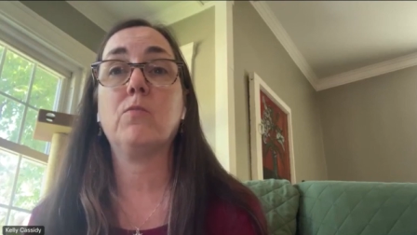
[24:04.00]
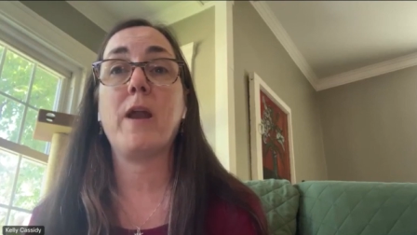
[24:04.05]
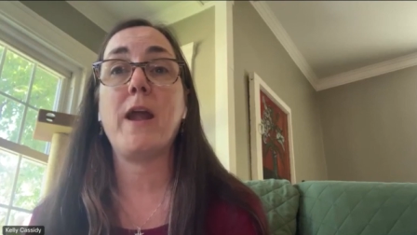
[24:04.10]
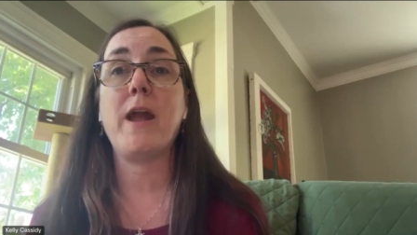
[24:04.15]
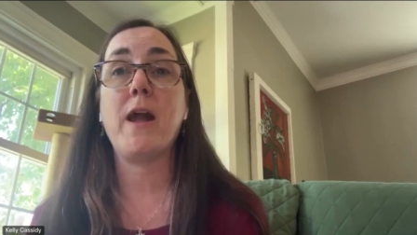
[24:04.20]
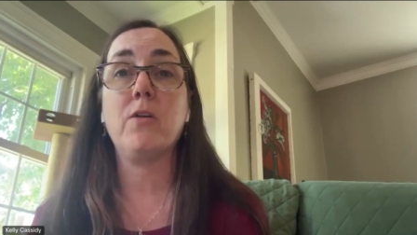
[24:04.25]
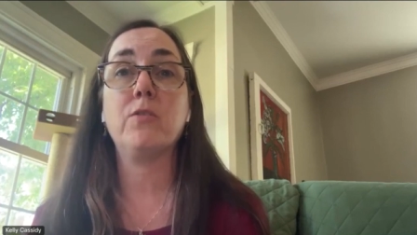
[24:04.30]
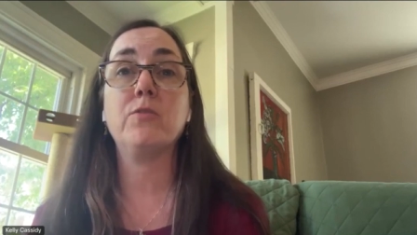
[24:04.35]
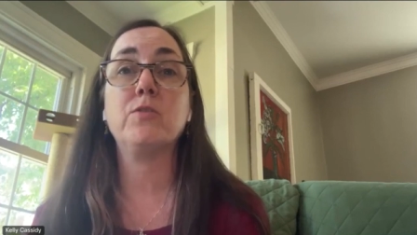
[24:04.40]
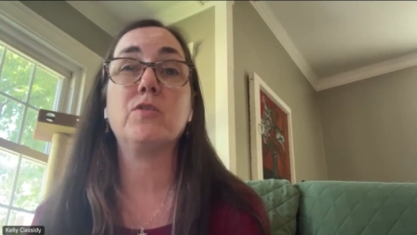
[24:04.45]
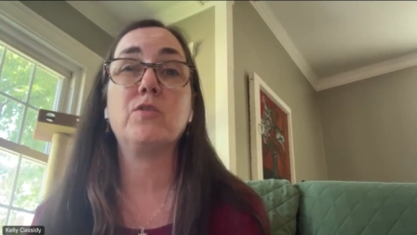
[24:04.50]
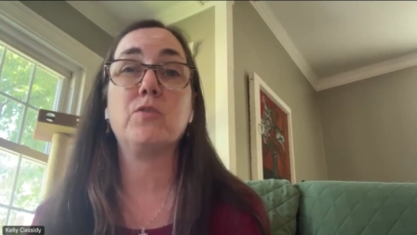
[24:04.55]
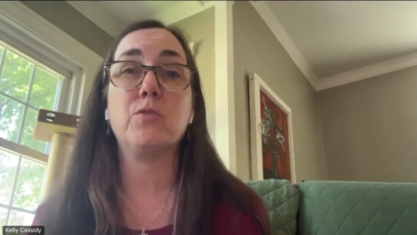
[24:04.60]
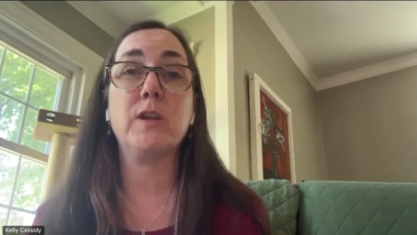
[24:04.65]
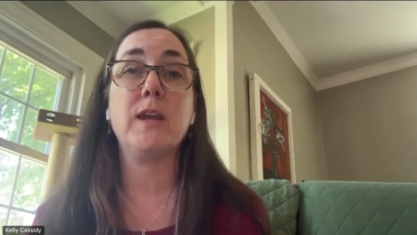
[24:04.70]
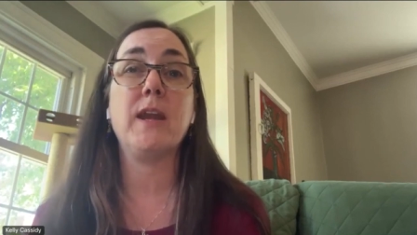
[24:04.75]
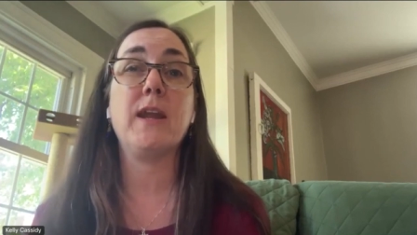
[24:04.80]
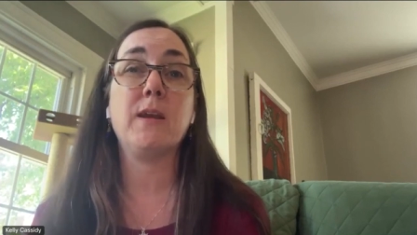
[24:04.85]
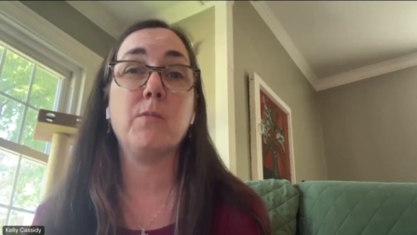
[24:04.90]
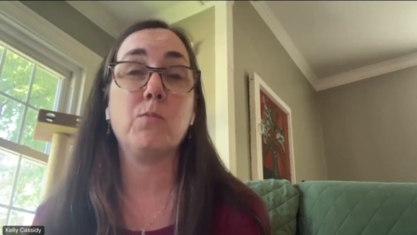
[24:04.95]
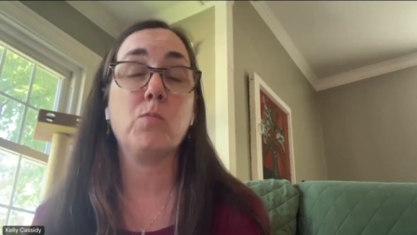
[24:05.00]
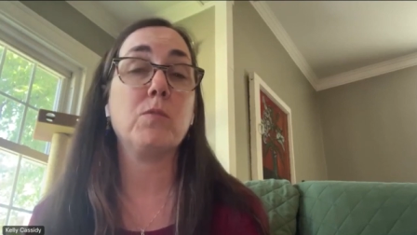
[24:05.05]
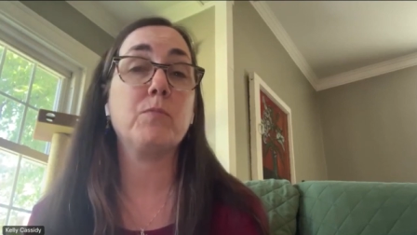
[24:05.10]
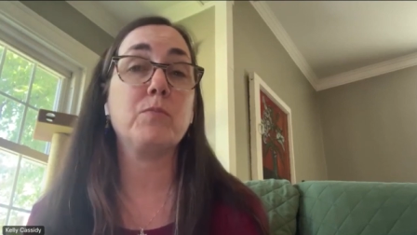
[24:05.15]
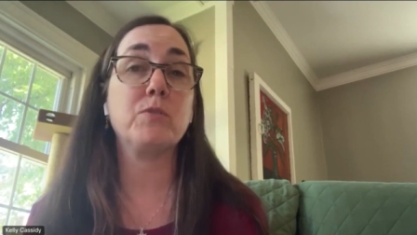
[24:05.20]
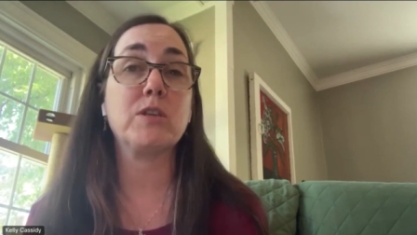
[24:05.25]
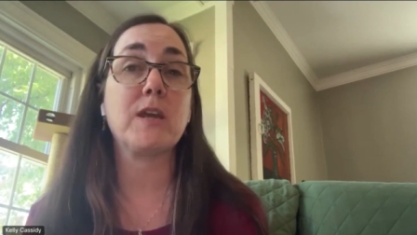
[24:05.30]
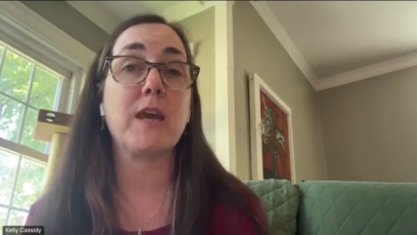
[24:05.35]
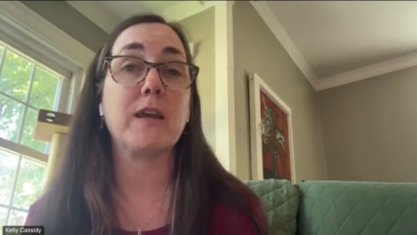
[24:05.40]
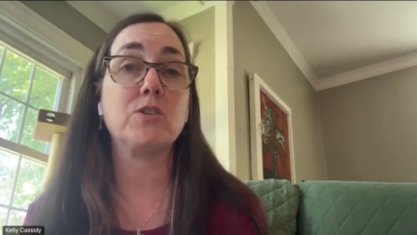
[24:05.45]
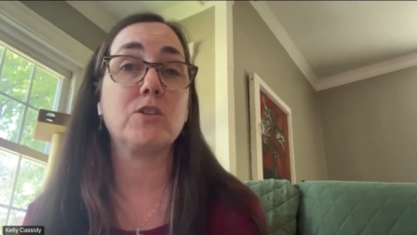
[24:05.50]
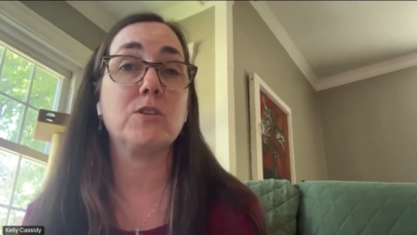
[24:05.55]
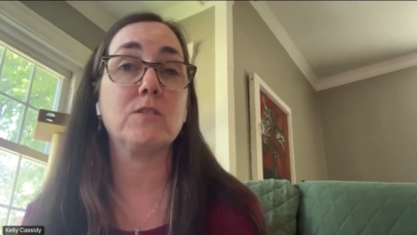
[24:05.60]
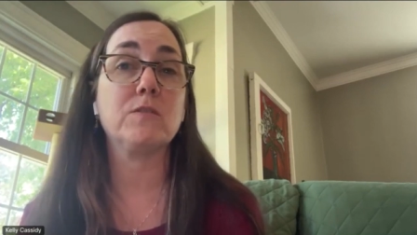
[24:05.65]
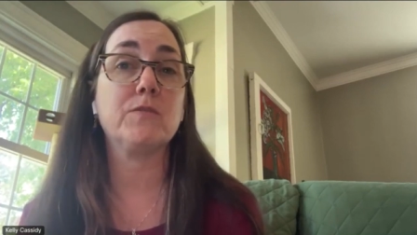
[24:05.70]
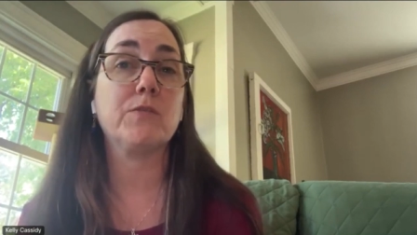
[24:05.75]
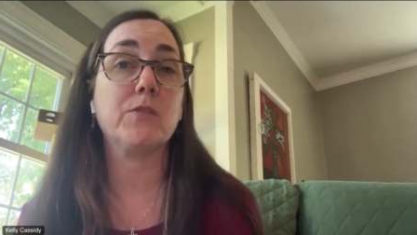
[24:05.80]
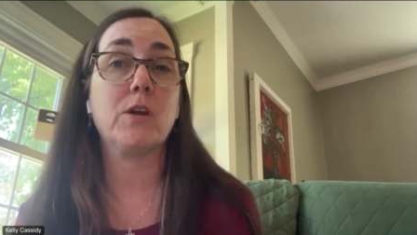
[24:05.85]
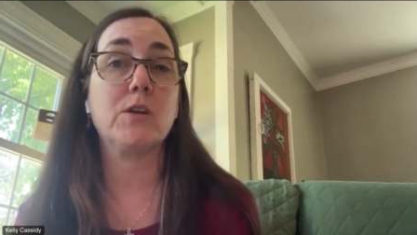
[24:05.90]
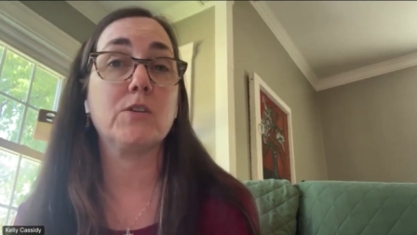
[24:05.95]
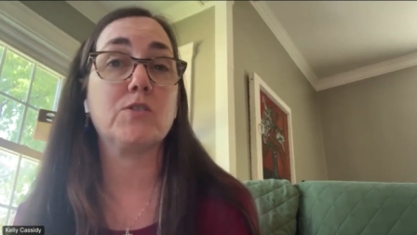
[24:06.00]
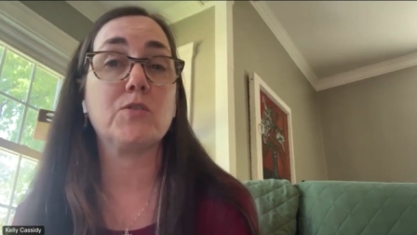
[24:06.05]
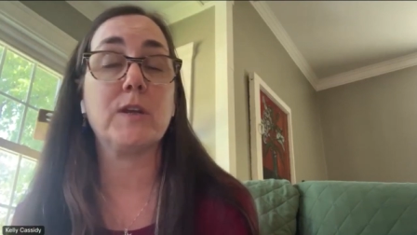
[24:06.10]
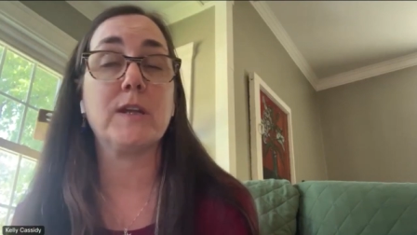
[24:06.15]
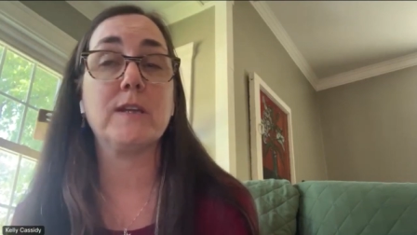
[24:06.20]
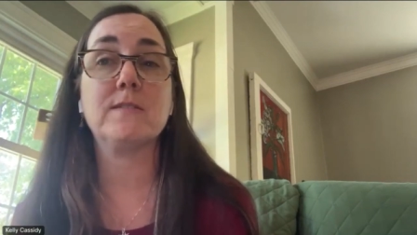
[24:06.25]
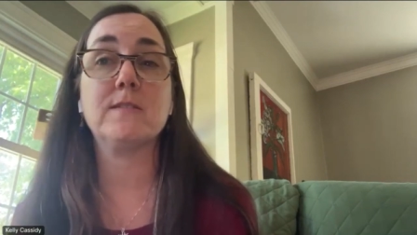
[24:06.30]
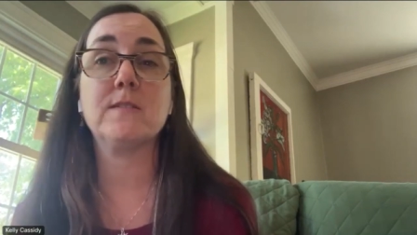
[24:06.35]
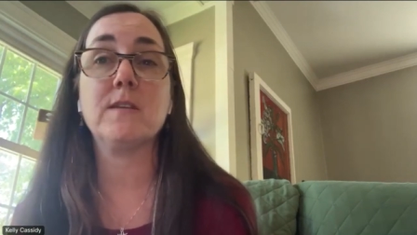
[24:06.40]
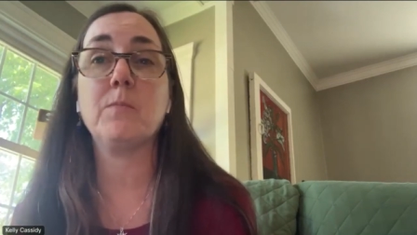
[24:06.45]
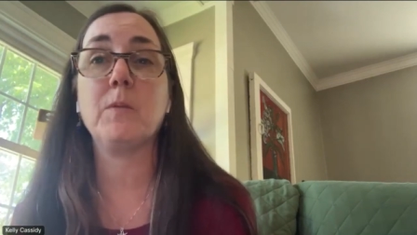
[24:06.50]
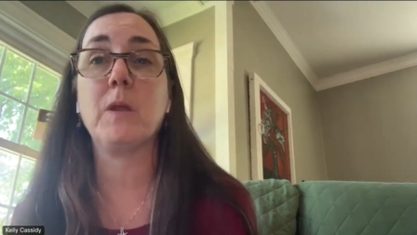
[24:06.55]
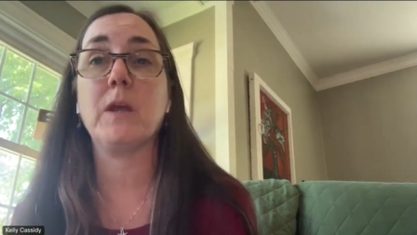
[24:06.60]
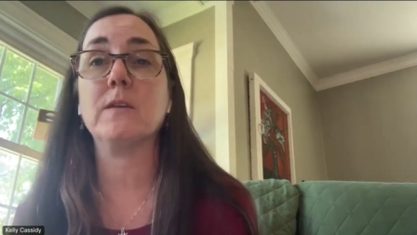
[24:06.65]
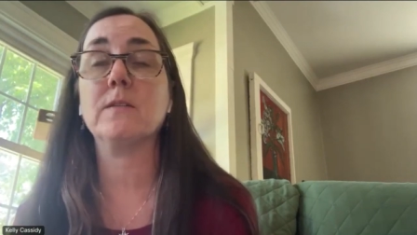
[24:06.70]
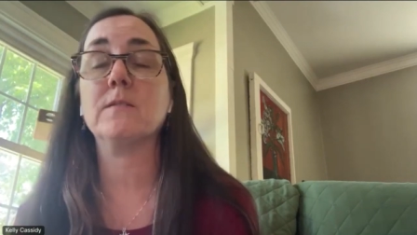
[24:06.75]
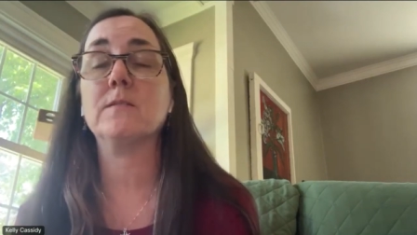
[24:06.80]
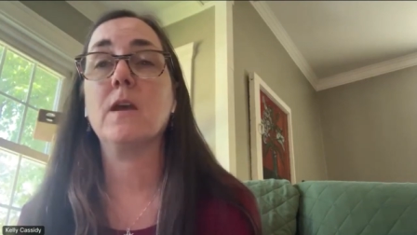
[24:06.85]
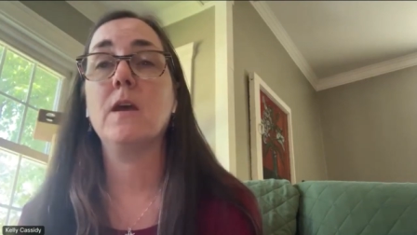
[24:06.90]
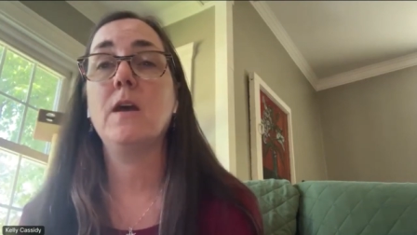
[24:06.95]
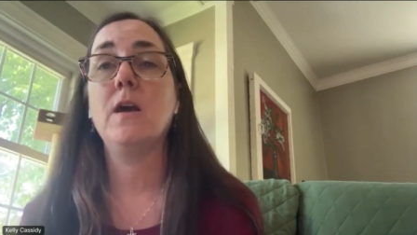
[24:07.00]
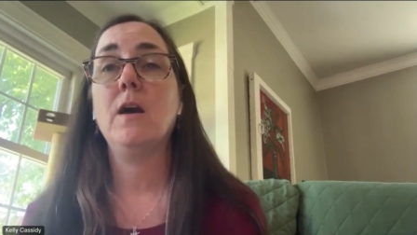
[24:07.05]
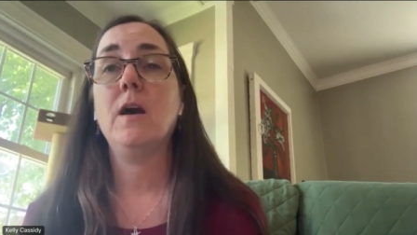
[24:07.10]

around creating more protections for our trans siblings.